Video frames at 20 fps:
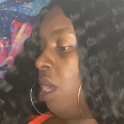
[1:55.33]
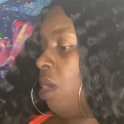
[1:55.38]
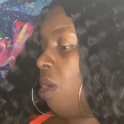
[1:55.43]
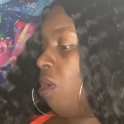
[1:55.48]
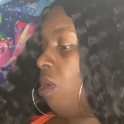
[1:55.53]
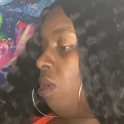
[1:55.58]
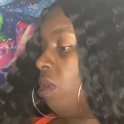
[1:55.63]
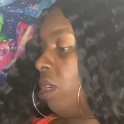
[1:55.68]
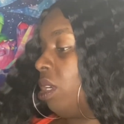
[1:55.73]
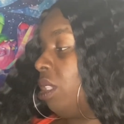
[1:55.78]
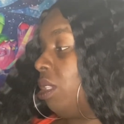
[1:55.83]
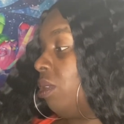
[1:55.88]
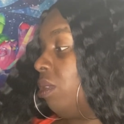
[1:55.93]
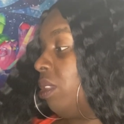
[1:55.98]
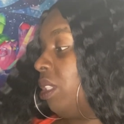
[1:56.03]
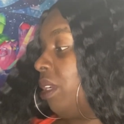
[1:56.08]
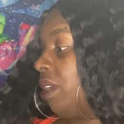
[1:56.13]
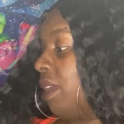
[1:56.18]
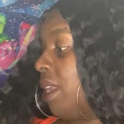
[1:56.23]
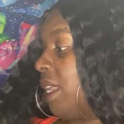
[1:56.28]
or cloak
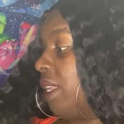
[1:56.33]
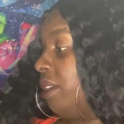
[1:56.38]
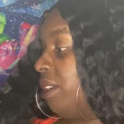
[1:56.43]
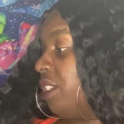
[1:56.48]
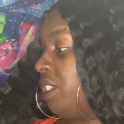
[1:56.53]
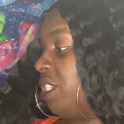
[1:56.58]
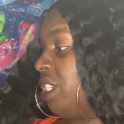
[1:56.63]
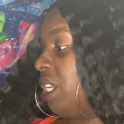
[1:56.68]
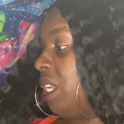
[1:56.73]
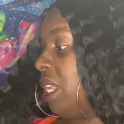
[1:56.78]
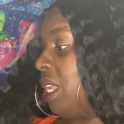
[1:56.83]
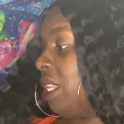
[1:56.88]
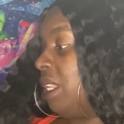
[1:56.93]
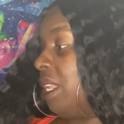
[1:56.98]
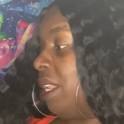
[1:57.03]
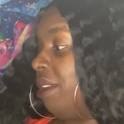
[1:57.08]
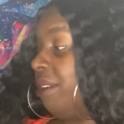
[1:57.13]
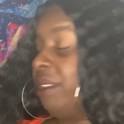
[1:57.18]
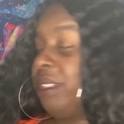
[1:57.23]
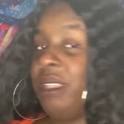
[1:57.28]
their energy, and they
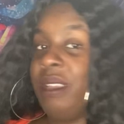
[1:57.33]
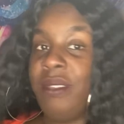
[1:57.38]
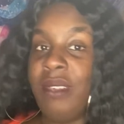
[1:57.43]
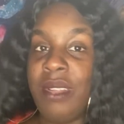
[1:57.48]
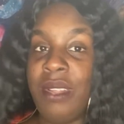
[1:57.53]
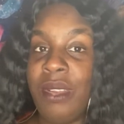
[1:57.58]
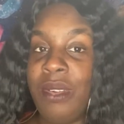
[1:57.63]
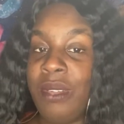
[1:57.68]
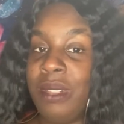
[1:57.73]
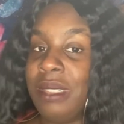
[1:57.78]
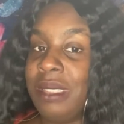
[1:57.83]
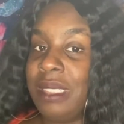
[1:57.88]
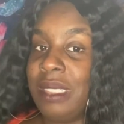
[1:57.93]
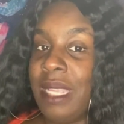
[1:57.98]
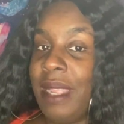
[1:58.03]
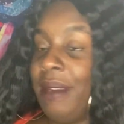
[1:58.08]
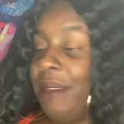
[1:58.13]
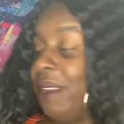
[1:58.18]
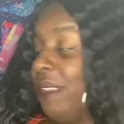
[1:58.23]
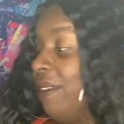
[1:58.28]
don't even know, they
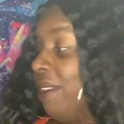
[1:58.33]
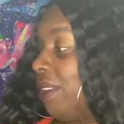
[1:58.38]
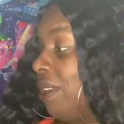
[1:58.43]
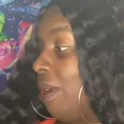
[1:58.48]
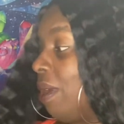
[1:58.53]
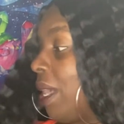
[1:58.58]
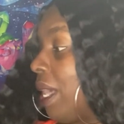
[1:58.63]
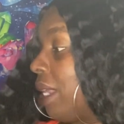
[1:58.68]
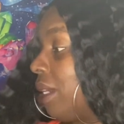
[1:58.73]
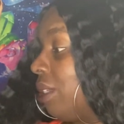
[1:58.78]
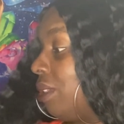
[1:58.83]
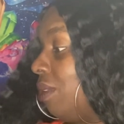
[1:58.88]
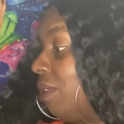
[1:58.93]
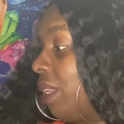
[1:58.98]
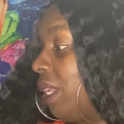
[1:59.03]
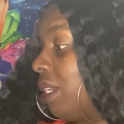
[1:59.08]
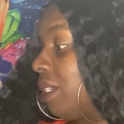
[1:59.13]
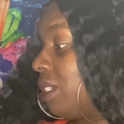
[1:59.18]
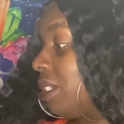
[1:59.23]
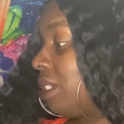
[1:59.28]
don't even know how to do
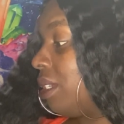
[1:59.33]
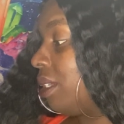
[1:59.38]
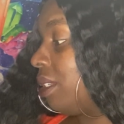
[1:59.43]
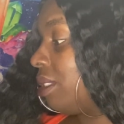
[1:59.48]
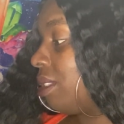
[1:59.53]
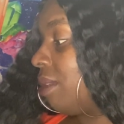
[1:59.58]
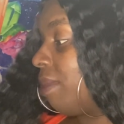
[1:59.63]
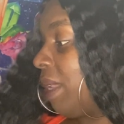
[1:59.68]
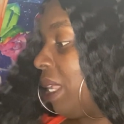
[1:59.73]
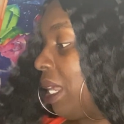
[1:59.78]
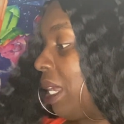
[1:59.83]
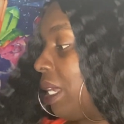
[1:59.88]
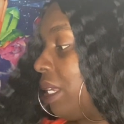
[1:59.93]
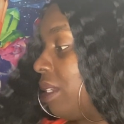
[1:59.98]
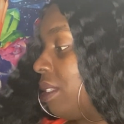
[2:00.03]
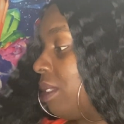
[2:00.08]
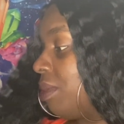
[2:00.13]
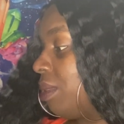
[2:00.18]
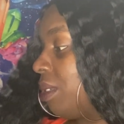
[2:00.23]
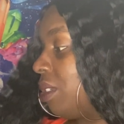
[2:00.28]
that shit, to be
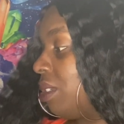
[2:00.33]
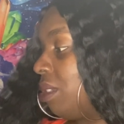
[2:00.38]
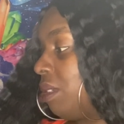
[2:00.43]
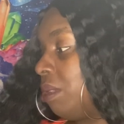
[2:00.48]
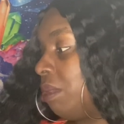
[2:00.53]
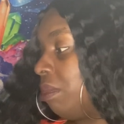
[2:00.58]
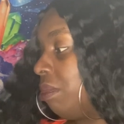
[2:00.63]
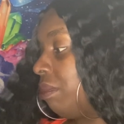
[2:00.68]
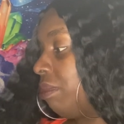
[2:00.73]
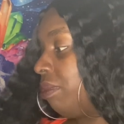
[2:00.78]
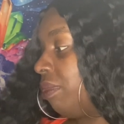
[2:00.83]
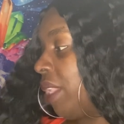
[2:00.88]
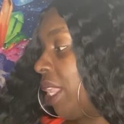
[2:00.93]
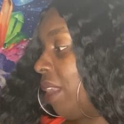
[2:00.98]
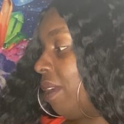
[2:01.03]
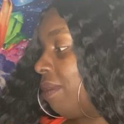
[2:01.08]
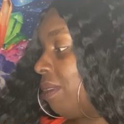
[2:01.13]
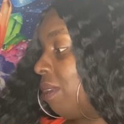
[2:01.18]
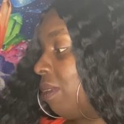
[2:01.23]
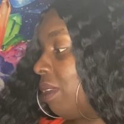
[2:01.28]
honest with you. They
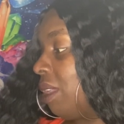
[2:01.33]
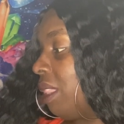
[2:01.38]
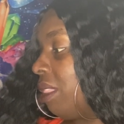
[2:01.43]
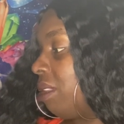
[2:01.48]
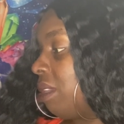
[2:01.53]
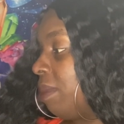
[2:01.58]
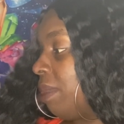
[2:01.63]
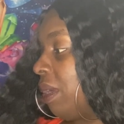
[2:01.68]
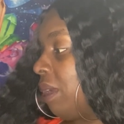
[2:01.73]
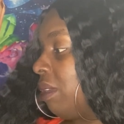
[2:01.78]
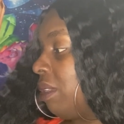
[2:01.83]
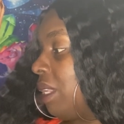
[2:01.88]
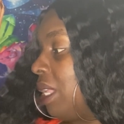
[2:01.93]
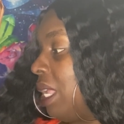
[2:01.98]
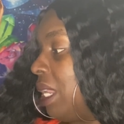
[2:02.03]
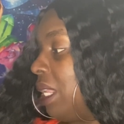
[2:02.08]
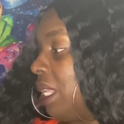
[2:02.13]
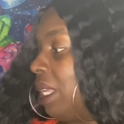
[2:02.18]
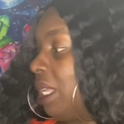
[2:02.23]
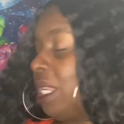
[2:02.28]
don't know nothing about
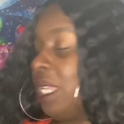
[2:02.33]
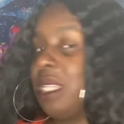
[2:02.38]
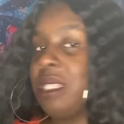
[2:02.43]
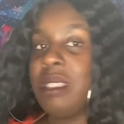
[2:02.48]
any of that